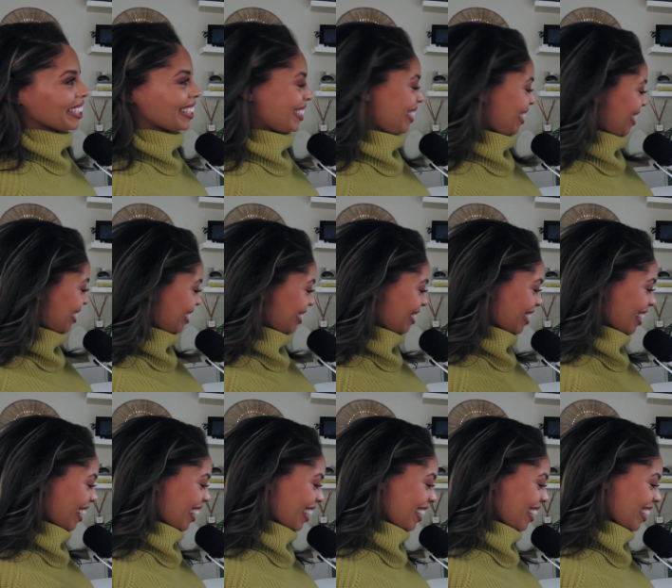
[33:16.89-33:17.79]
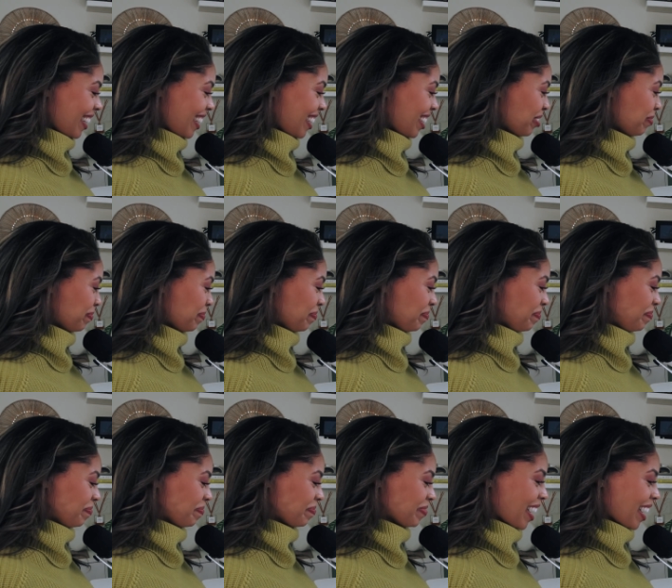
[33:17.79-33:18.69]
And then
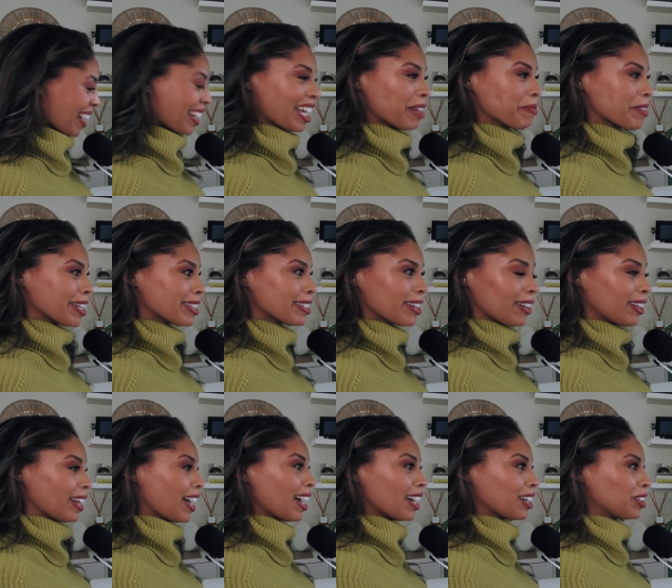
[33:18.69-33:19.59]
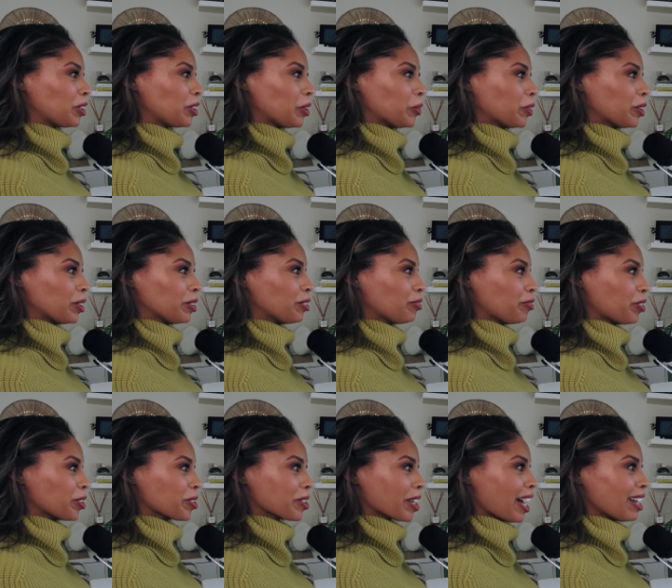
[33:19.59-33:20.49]
I came out to LA, and you were the
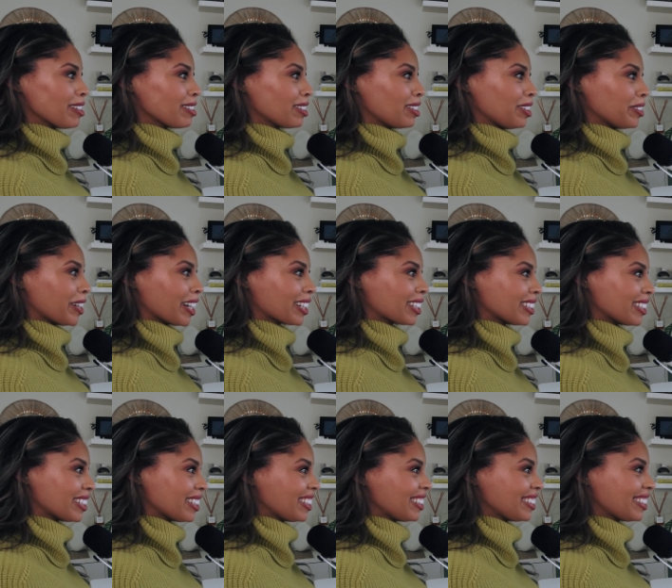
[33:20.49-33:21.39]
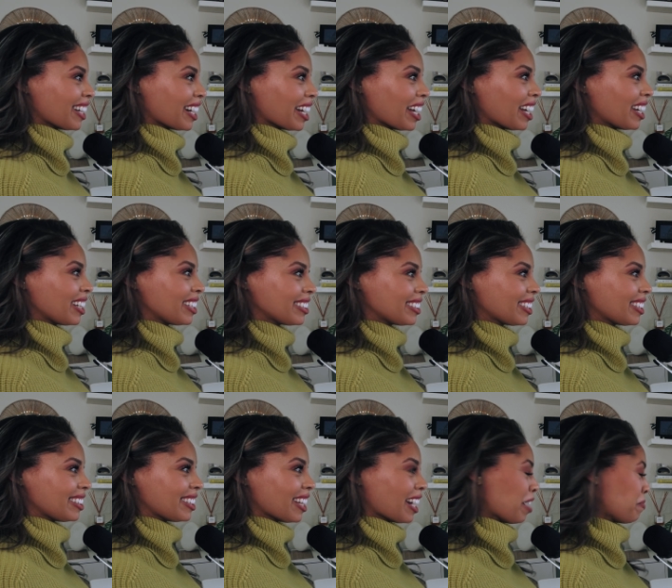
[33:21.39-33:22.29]
first casting director that I
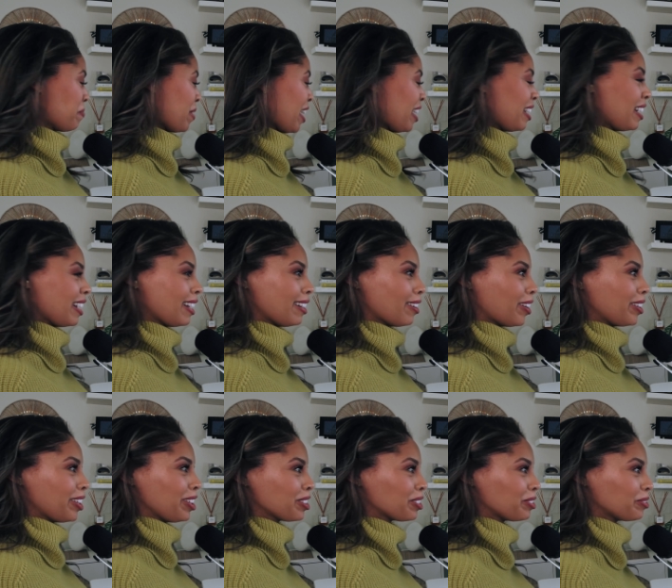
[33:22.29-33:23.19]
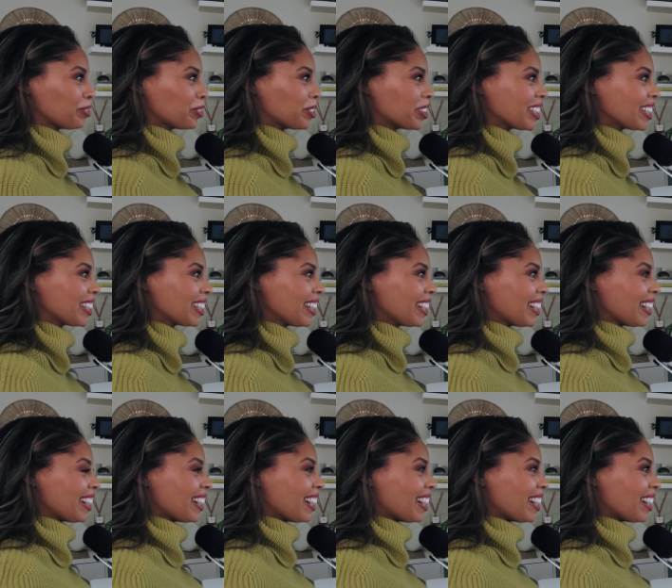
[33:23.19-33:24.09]
met and auditioned for
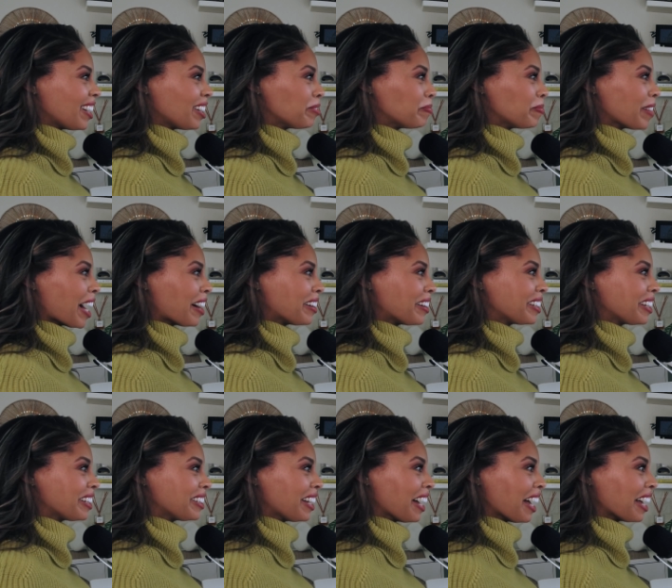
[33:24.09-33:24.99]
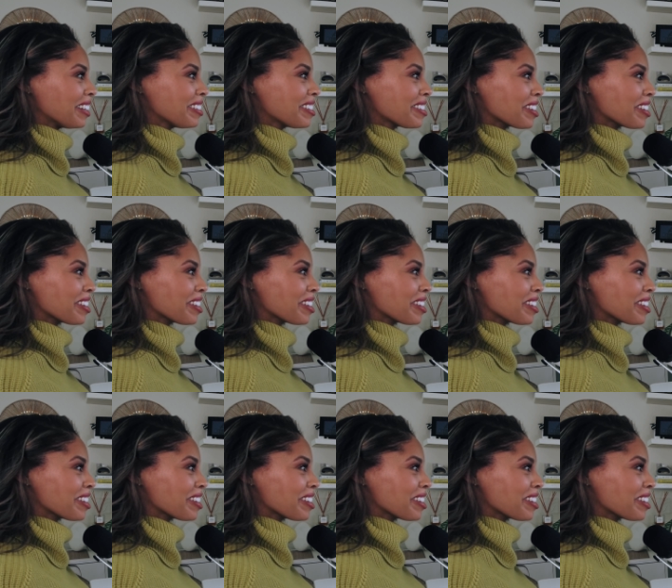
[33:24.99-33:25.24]
out in LA.